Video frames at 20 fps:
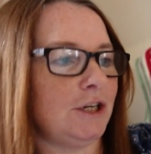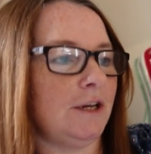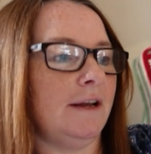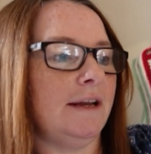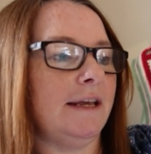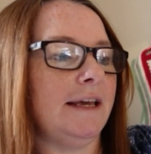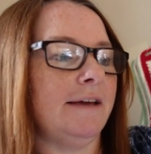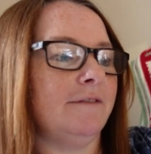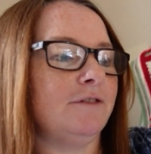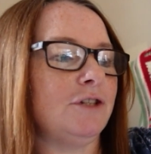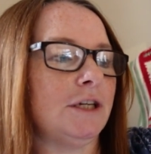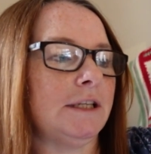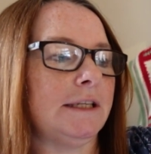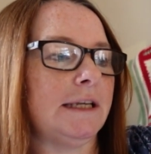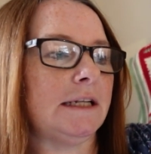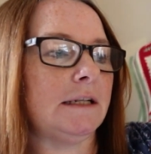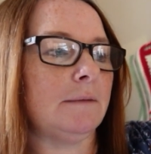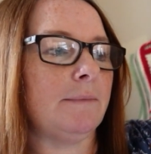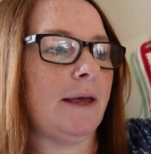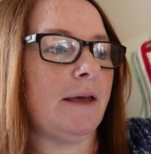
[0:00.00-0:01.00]
you and it gives you a
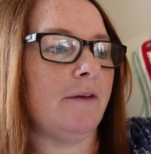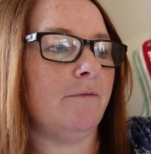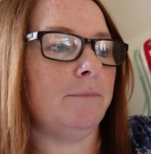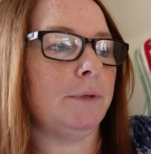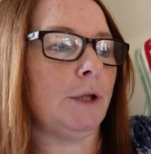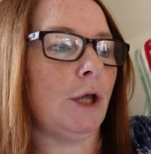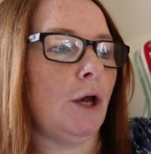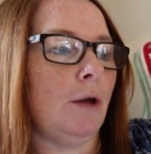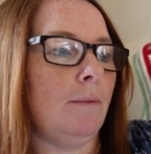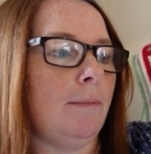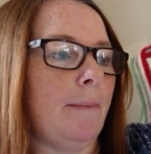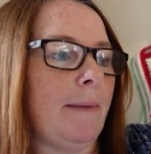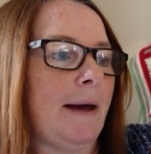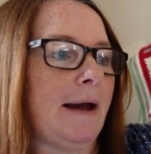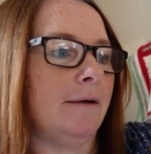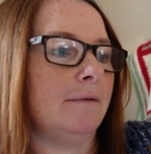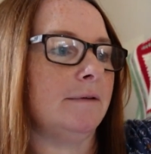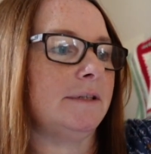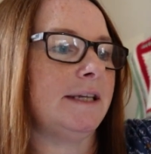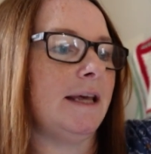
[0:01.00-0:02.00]
little bit of blurb
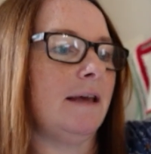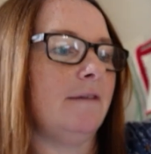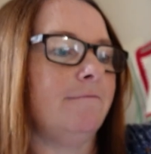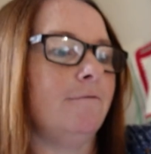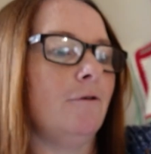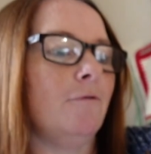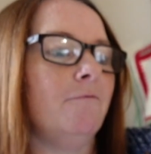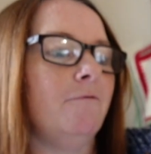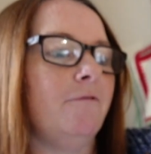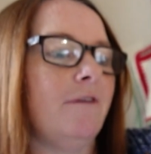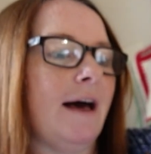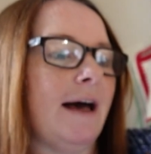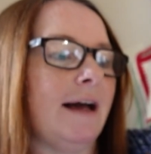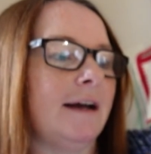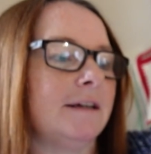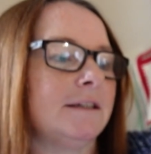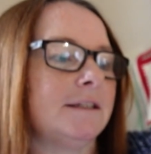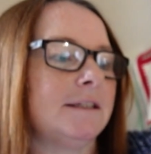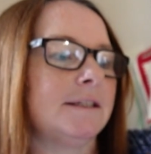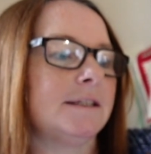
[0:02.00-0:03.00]
about it, fun
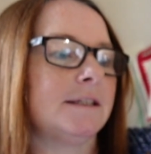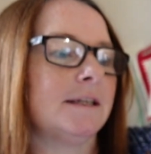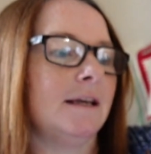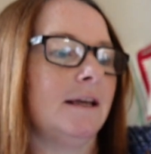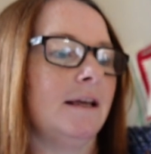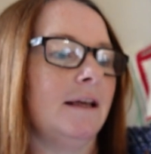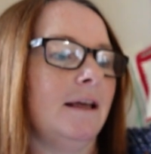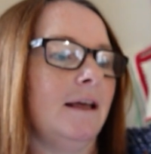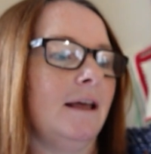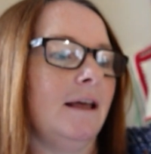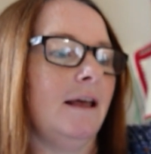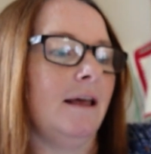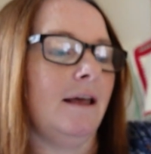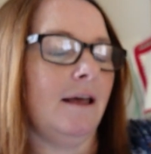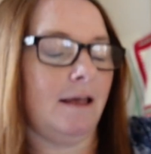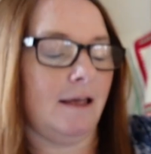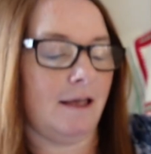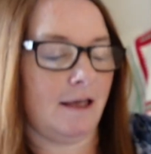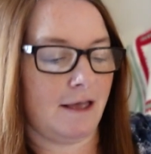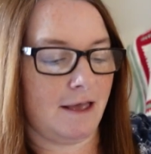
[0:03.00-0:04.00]
facts
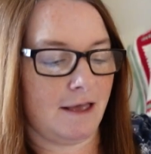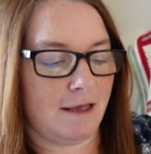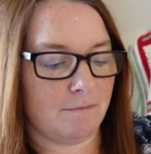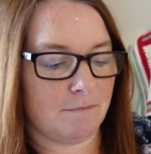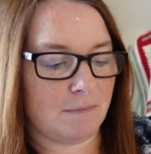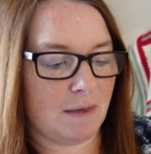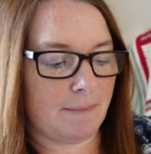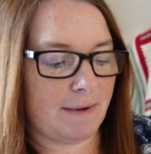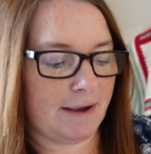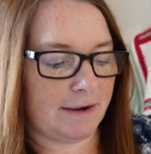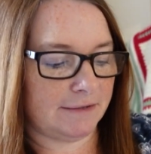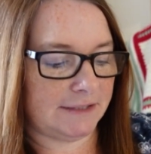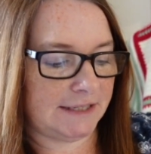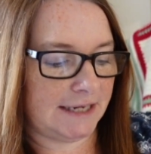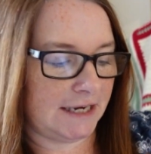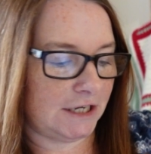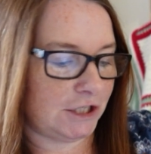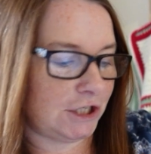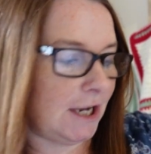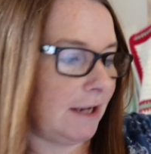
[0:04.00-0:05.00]
about
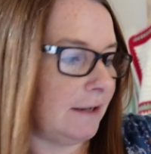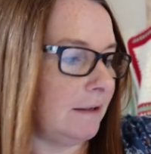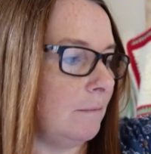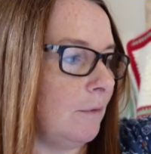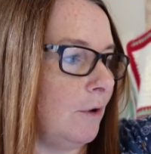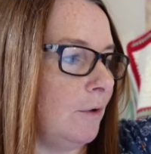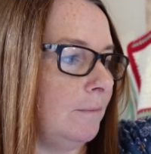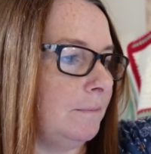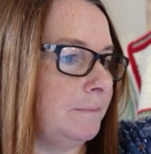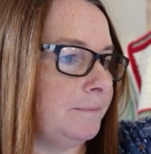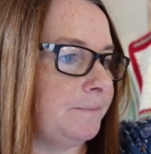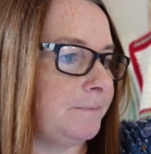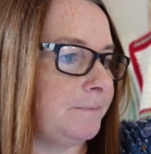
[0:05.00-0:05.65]
each animal.